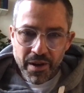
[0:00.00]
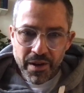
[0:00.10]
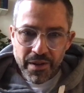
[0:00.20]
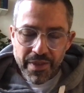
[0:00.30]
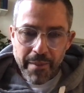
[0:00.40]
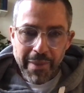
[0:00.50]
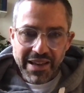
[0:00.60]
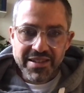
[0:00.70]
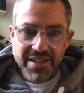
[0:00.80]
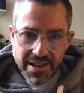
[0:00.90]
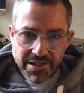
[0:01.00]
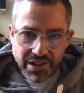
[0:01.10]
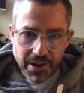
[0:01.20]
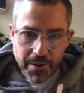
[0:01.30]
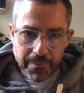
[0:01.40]
that makes sense
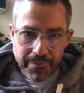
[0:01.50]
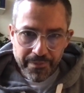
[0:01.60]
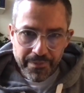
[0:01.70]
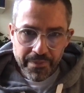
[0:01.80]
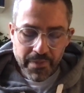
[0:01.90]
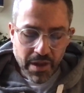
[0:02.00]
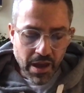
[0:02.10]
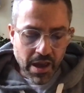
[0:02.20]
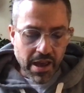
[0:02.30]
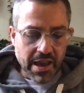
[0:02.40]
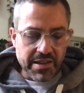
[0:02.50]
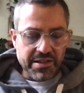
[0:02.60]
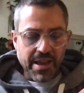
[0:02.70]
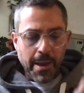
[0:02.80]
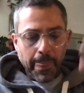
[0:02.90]
here is
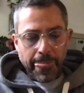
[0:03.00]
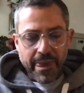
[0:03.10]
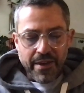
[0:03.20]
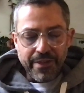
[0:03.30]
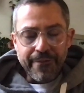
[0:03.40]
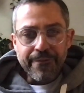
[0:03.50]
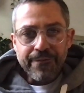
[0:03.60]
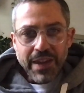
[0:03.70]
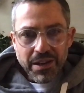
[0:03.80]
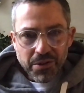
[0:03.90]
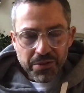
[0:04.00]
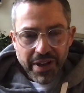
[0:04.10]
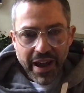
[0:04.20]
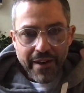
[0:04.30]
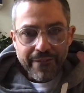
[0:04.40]
that the field
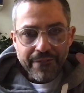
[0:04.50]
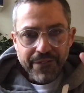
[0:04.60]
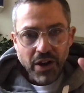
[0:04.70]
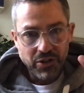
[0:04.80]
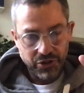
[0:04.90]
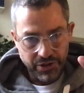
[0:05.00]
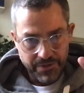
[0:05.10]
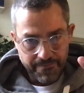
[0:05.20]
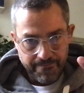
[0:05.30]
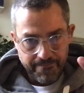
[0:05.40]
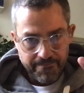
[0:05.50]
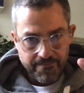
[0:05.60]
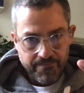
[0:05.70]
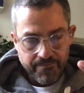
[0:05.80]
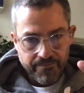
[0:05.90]
and function
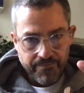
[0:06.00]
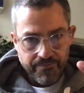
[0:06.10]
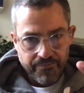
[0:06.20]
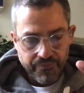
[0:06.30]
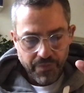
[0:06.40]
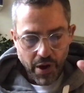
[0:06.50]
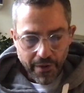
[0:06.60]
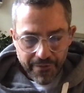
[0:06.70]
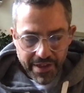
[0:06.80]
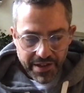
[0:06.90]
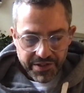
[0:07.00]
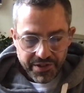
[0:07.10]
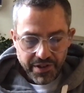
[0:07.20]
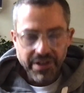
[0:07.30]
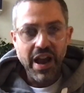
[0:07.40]
of this
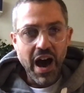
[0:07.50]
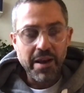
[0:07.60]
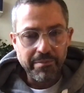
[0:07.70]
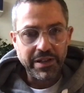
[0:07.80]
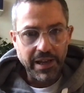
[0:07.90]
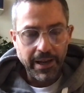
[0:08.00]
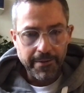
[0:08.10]
non being